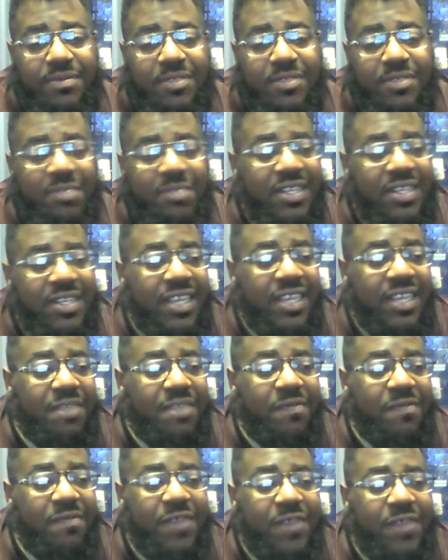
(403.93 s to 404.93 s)
The death of
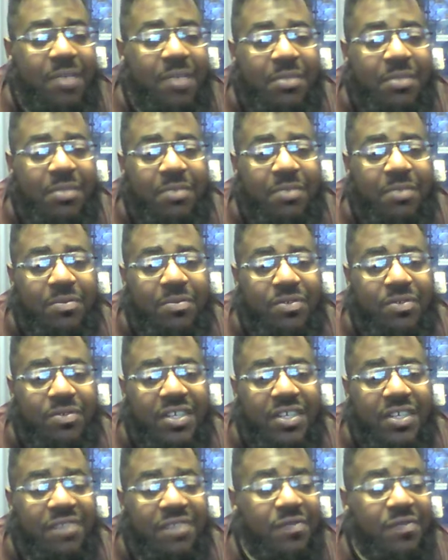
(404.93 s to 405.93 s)
a family member,
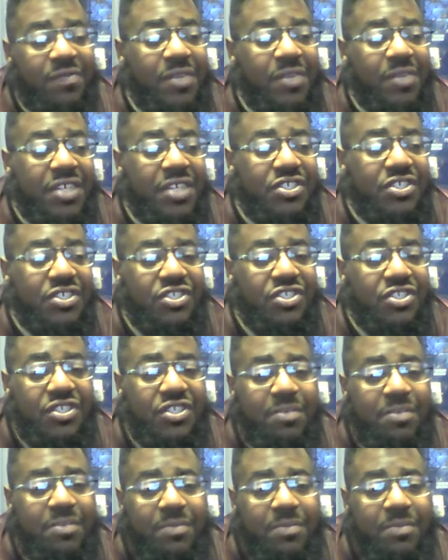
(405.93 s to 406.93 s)
end of a
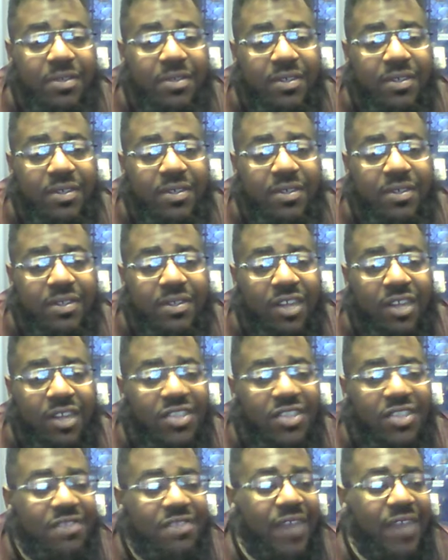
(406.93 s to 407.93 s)
relationship,
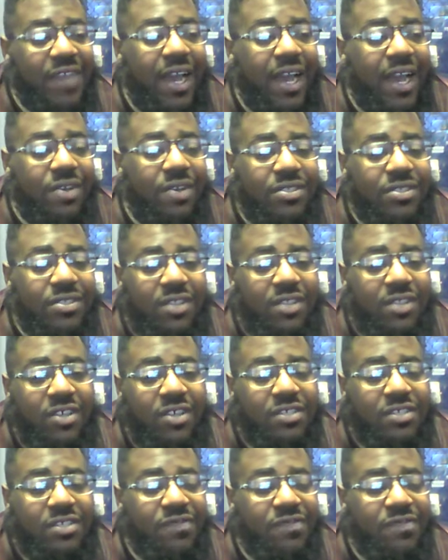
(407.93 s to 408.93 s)
loss of a house,
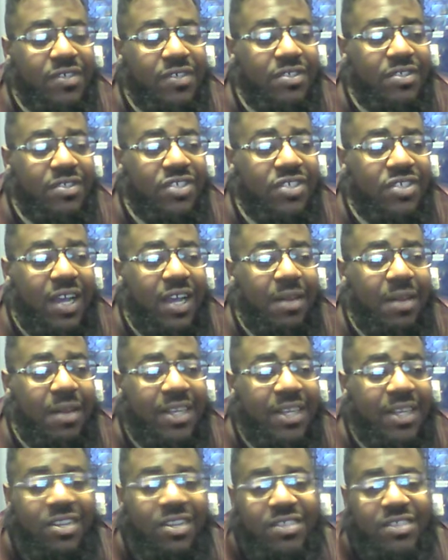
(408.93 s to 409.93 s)
loss of a job,
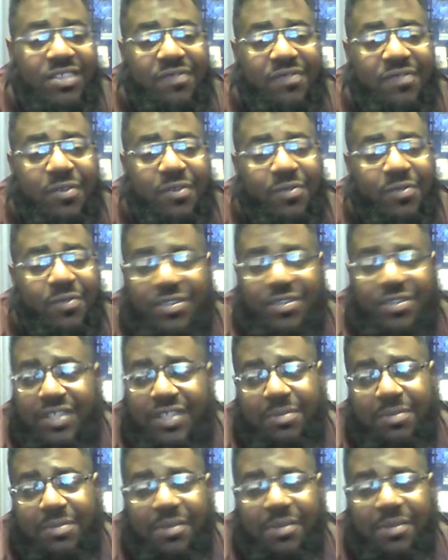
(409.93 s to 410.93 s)
like loss of a career,
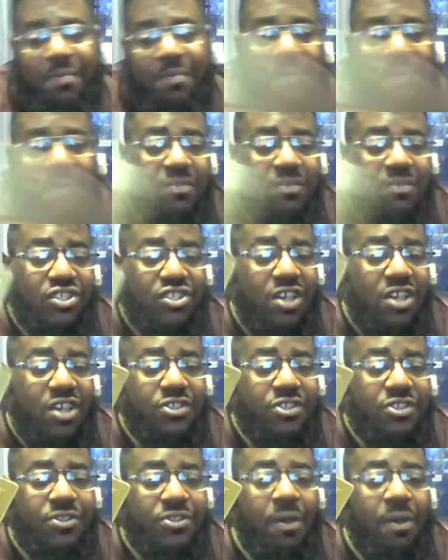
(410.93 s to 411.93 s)
something. It's
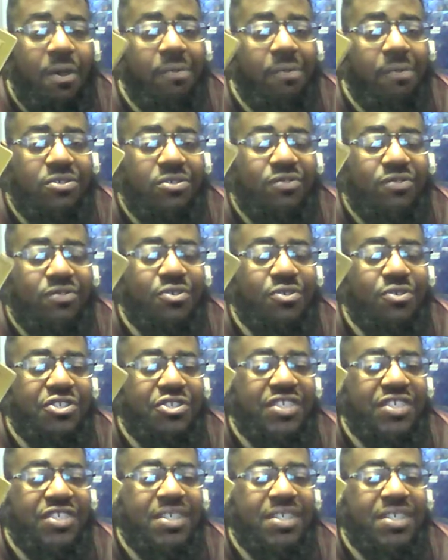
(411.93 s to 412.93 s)
lost. So of course you're
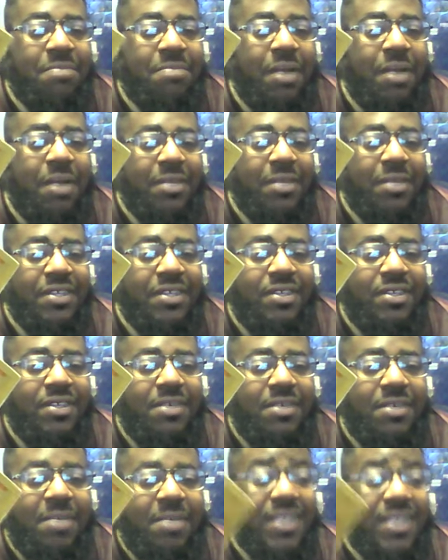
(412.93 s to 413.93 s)
discombobulated.
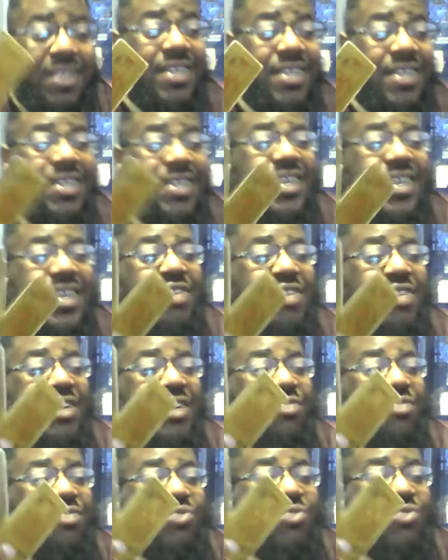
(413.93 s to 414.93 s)
But at the end of the day, you gotta
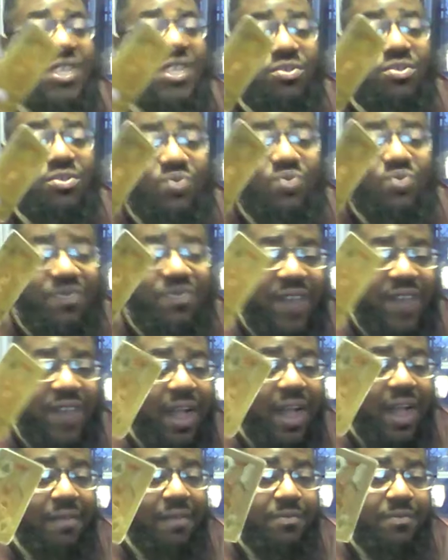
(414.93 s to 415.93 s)
do what you gotta do to survive.